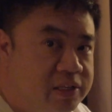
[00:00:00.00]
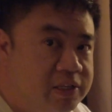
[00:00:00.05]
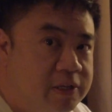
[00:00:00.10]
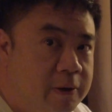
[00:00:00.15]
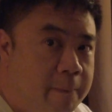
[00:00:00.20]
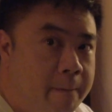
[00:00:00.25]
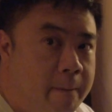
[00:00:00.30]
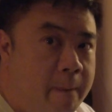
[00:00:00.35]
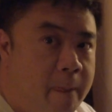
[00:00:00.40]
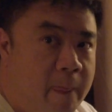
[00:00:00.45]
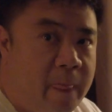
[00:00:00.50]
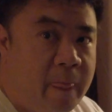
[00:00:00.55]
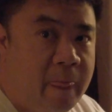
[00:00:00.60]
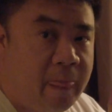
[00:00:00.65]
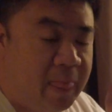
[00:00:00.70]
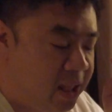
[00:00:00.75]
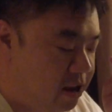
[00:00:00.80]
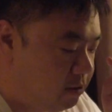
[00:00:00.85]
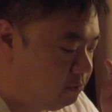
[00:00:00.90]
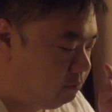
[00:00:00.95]
yeah, no, it's
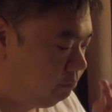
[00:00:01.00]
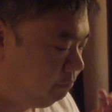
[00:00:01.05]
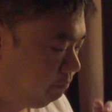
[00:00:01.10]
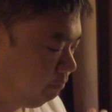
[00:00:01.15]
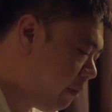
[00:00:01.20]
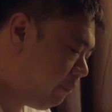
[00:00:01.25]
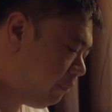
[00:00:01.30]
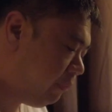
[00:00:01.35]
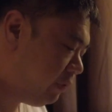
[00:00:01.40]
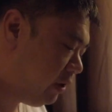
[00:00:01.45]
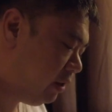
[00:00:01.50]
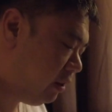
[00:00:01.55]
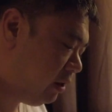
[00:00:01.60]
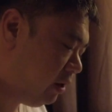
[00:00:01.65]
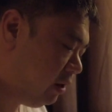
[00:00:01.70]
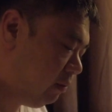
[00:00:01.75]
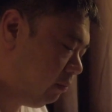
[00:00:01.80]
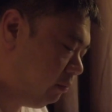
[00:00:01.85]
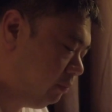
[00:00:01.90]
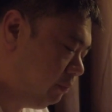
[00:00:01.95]
pita bread. It's a
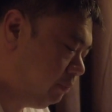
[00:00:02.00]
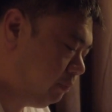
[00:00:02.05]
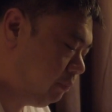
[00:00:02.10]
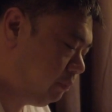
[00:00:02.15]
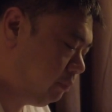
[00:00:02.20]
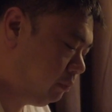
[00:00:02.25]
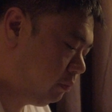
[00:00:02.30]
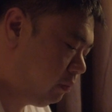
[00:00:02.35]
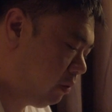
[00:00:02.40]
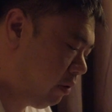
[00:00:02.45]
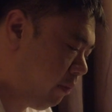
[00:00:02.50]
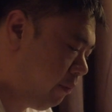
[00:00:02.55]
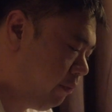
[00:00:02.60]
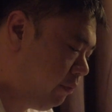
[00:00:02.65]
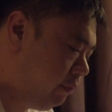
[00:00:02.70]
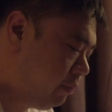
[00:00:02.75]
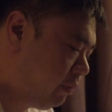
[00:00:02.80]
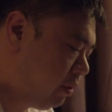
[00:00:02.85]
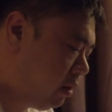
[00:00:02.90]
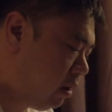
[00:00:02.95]
little firmer than that, I think,
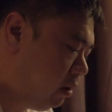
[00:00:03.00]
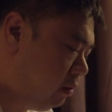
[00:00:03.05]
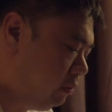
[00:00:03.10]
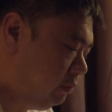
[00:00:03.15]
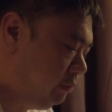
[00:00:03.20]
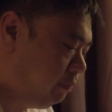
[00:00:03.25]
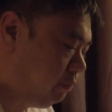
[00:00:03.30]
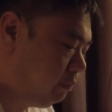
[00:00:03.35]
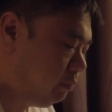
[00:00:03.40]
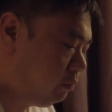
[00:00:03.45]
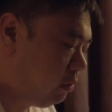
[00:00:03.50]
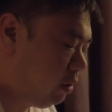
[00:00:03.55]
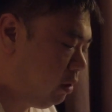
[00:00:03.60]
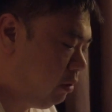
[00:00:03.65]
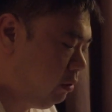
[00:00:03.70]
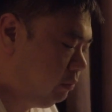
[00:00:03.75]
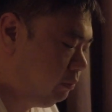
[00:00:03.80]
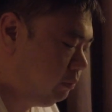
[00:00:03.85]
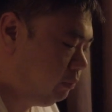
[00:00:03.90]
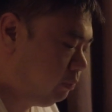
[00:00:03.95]
but yeah.
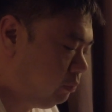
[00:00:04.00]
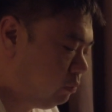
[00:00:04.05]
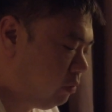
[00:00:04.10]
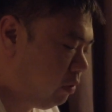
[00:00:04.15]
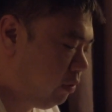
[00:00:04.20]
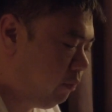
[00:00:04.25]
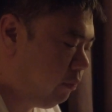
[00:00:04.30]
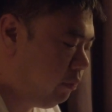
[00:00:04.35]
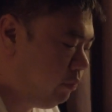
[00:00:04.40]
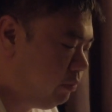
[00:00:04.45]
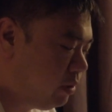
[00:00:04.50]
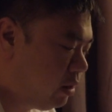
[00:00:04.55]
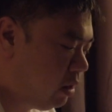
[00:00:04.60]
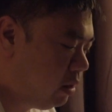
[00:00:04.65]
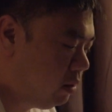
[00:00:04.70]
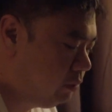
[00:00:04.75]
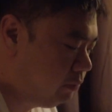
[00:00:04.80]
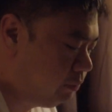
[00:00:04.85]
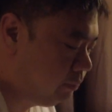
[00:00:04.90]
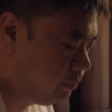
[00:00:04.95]
I guess if it was toasted
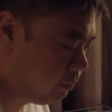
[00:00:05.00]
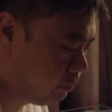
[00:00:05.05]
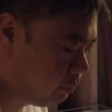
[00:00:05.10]
or something